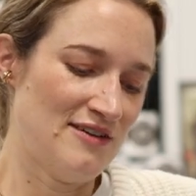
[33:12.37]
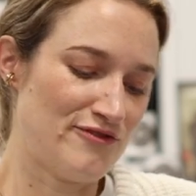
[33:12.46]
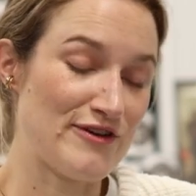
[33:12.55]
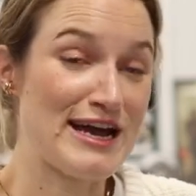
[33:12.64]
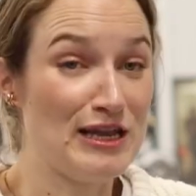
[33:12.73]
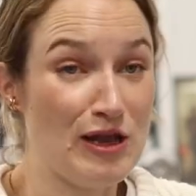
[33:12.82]

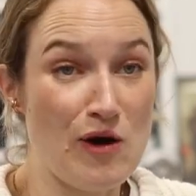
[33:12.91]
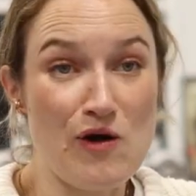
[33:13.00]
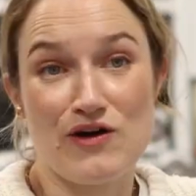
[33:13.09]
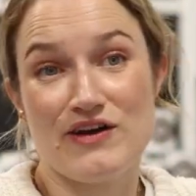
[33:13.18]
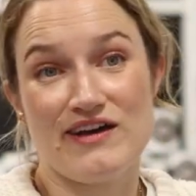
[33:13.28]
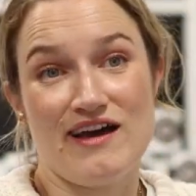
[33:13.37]
Fran
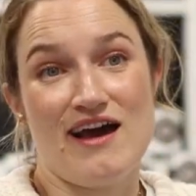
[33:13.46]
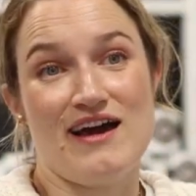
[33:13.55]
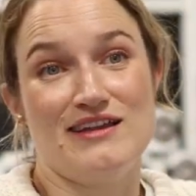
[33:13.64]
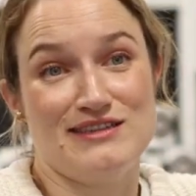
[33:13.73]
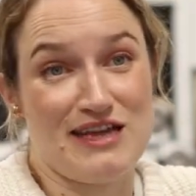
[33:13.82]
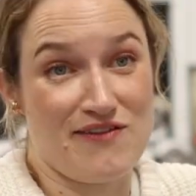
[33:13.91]
Locke.
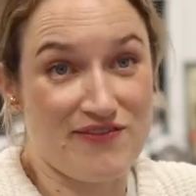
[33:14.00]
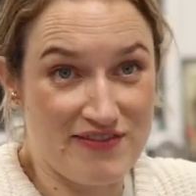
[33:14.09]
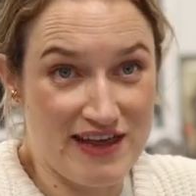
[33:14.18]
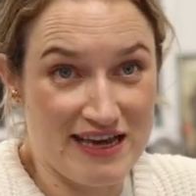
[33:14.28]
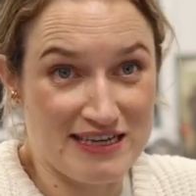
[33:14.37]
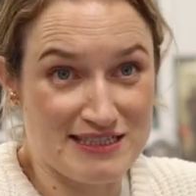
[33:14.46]
Now,
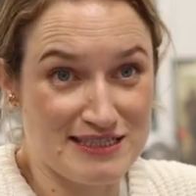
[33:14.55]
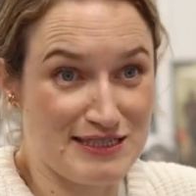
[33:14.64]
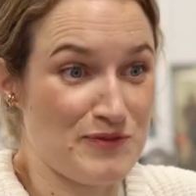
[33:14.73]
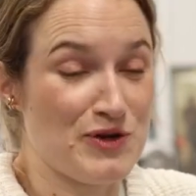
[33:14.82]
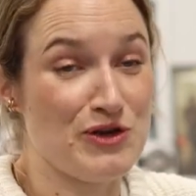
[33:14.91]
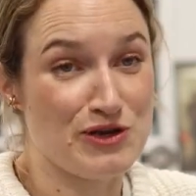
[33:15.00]
there's
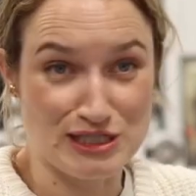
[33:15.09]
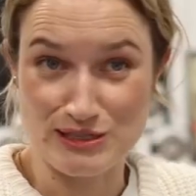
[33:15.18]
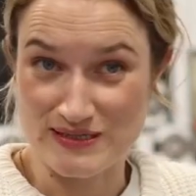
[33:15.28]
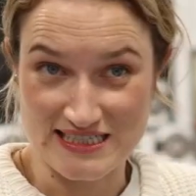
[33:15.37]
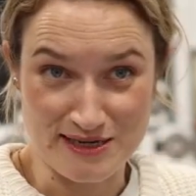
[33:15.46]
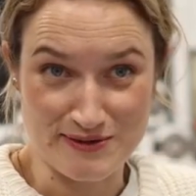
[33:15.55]
someone who can do
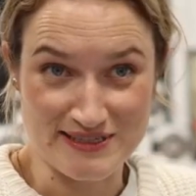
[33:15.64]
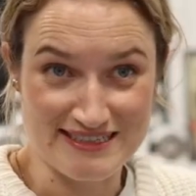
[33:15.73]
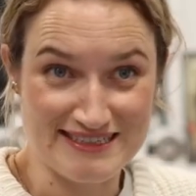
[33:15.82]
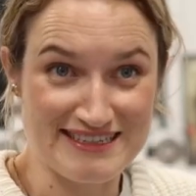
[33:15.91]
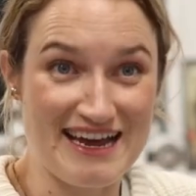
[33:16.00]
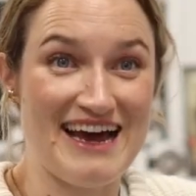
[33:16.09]
a
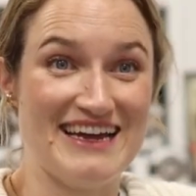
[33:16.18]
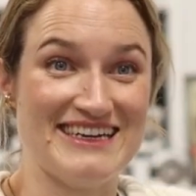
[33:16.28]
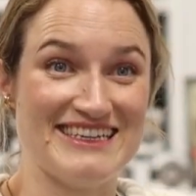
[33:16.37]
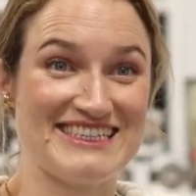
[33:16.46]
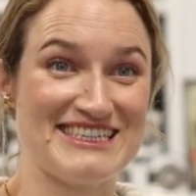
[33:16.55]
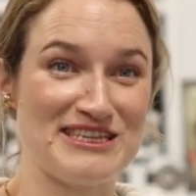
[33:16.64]
sequence,
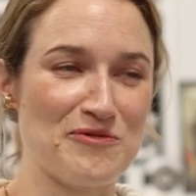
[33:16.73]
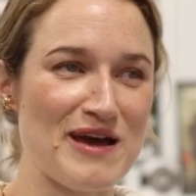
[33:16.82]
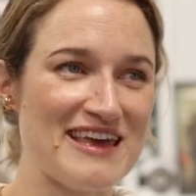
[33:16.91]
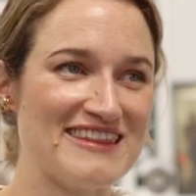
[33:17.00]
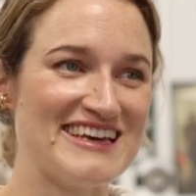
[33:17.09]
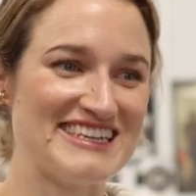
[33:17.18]
and the
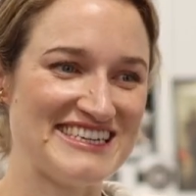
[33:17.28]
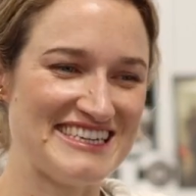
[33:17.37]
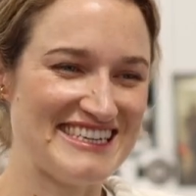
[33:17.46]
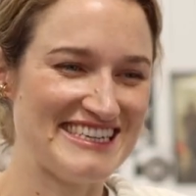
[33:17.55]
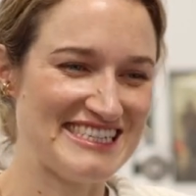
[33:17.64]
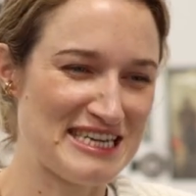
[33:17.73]
way that
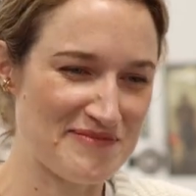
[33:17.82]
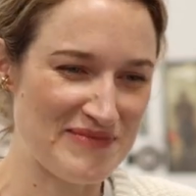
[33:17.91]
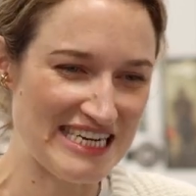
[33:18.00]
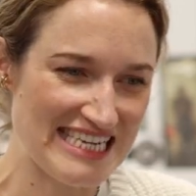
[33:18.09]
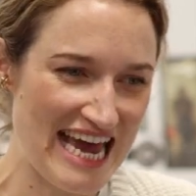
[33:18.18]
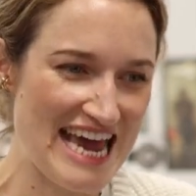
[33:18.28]
she can
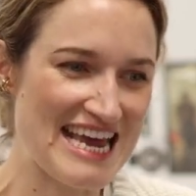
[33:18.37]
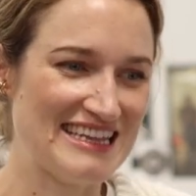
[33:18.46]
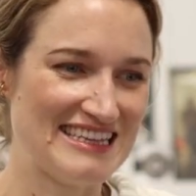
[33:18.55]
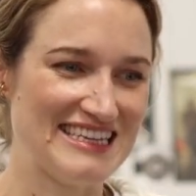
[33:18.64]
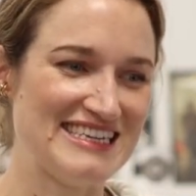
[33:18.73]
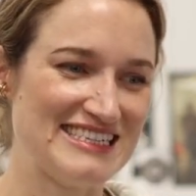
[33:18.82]

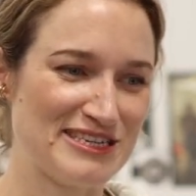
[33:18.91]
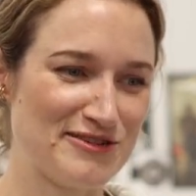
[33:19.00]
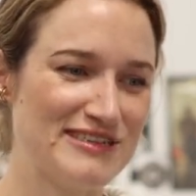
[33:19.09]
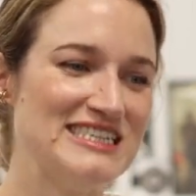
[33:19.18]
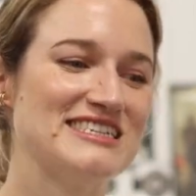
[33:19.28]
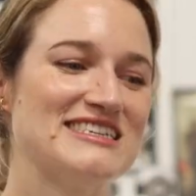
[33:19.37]
maintain these
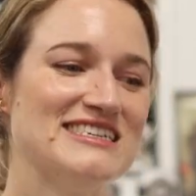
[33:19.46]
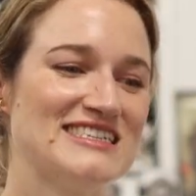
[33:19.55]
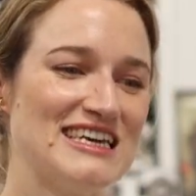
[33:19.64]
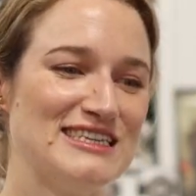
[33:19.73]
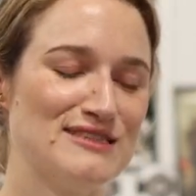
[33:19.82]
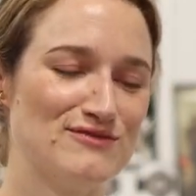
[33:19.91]
creatures
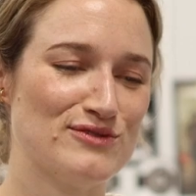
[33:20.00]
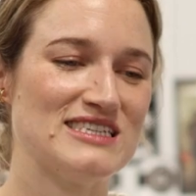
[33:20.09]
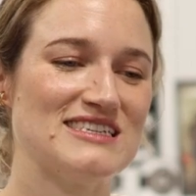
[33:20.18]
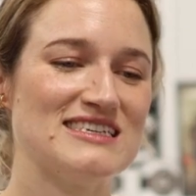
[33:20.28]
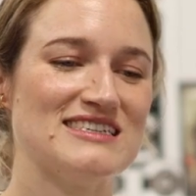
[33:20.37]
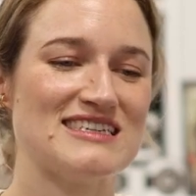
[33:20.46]
and these
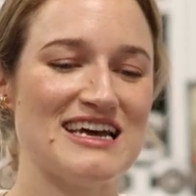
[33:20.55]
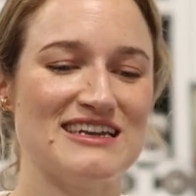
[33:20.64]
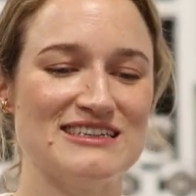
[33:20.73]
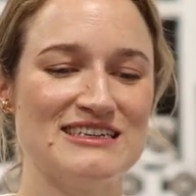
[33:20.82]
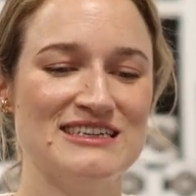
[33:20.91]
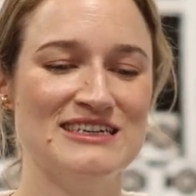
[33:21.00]
voices
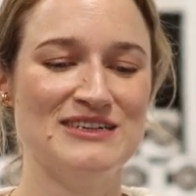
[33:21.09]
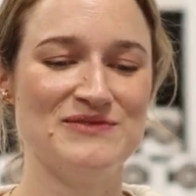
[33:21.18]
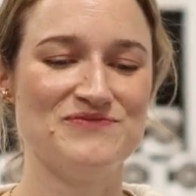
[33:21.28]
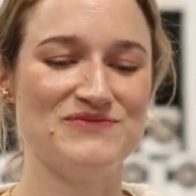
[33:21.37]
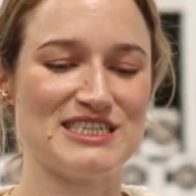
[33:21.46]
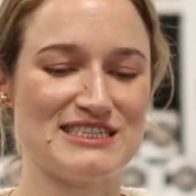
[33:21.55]
and
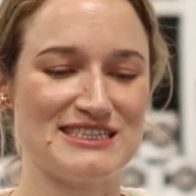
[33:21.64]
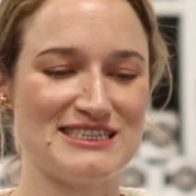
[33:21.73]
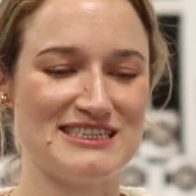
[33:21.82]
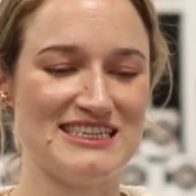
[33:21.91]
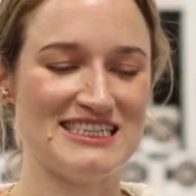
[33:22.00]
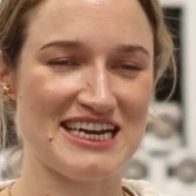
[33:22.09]

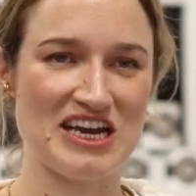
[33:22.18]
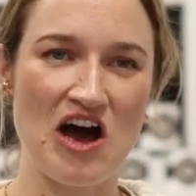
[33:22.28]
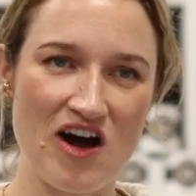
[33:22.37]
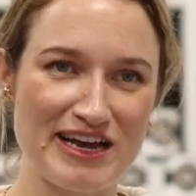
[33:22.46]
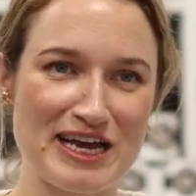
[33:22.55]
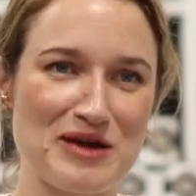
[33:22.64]
just these
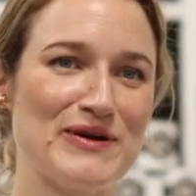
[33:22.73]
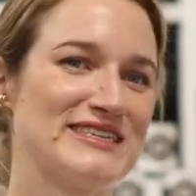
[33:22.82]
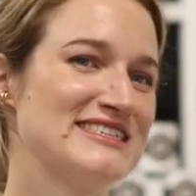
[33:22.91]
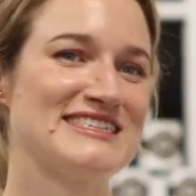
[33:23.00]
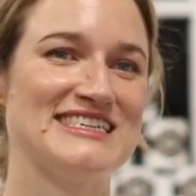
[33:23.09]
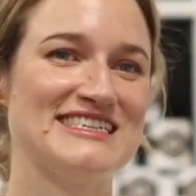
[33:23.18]
anarchic
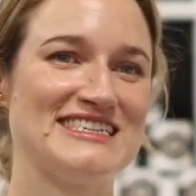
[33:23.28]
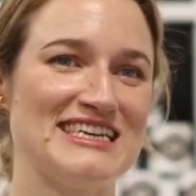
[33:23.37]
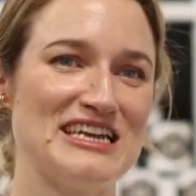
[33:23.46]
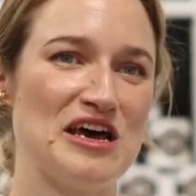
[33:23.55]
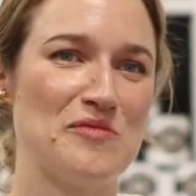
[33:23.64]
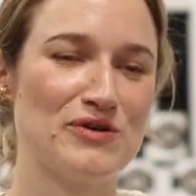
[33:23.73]
presences
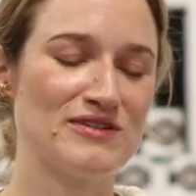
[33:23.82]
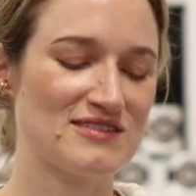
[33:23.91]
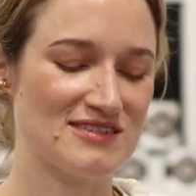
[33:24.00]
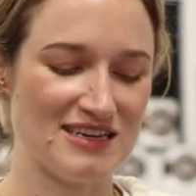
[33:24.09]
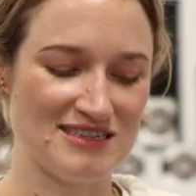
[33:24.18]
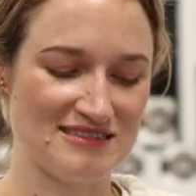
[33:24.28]
in her
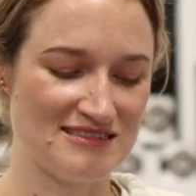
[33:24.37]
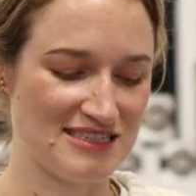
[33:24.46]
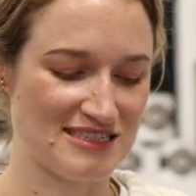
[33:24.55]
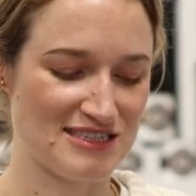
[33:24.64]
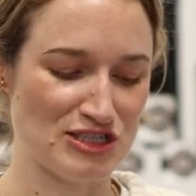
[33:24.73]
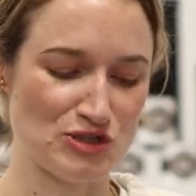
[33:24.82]
books, I
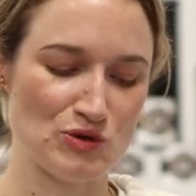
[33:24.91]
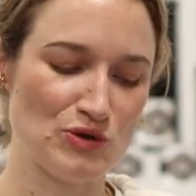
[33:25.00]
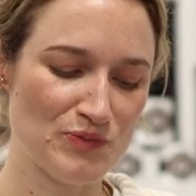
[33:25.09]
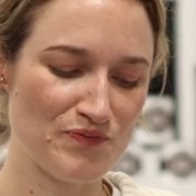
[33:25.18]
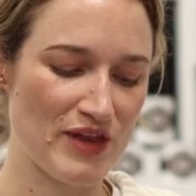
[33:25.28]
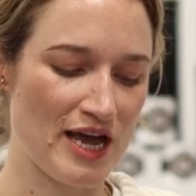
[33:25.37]
just adore.